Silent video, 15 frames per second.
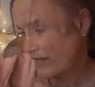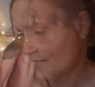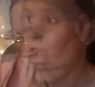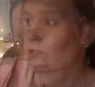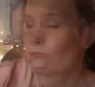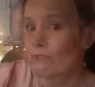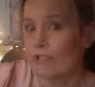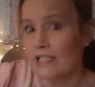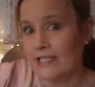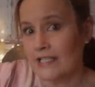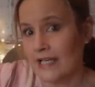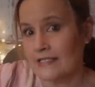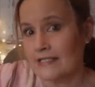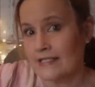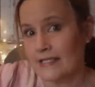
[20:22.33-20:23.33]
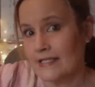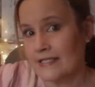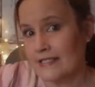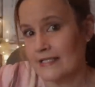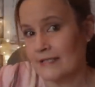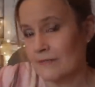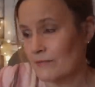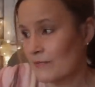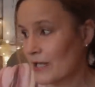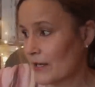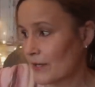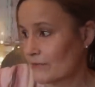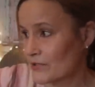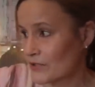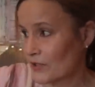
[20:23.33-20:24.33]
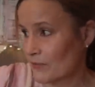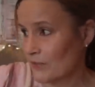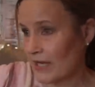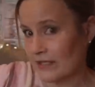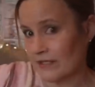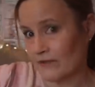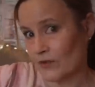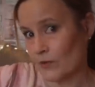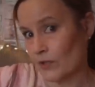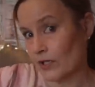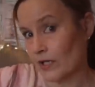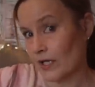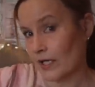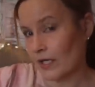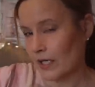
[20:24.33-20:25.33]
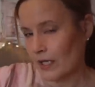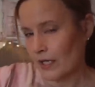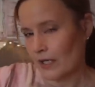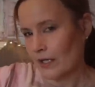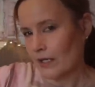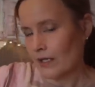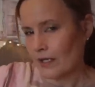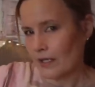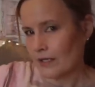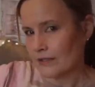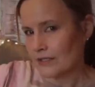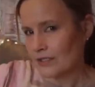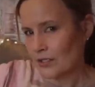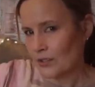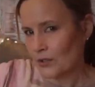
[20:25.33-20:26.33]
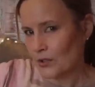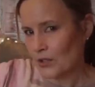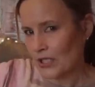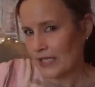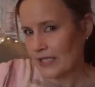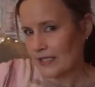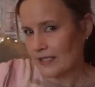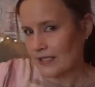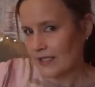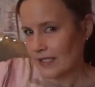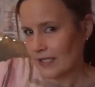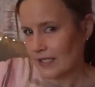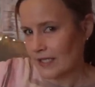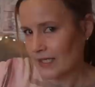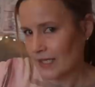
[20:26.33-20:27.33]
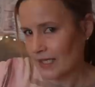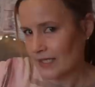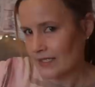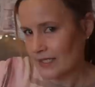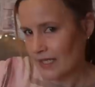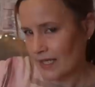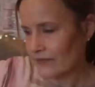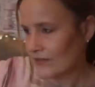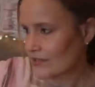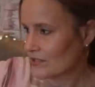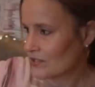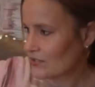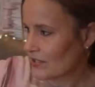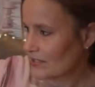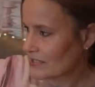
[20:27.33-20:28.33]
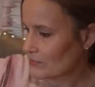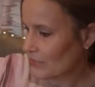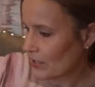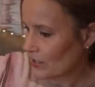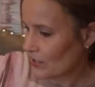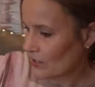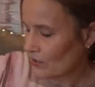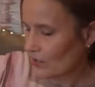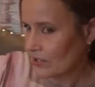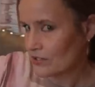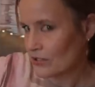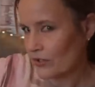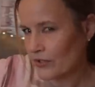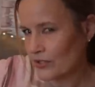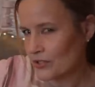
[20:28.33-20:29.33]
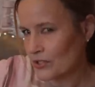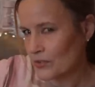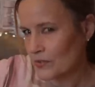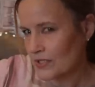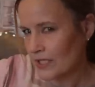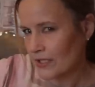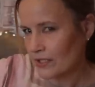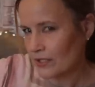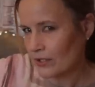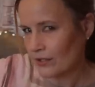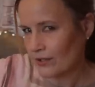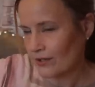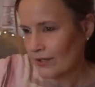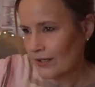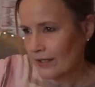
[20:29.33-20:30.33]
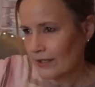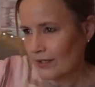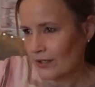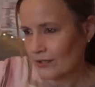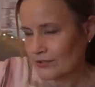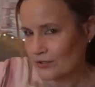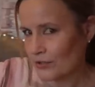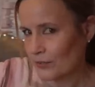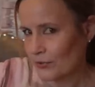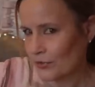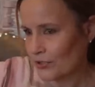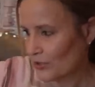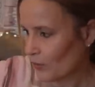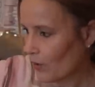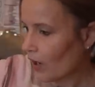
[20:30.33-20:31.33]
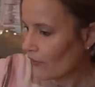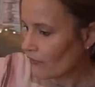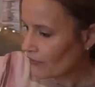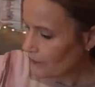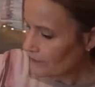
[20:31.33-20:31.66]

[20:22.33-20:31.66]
It's a really nice, easy sewing pattern if you want to like slowly get yourself into dressmaking. That's nothing too technical or it's going to put you off.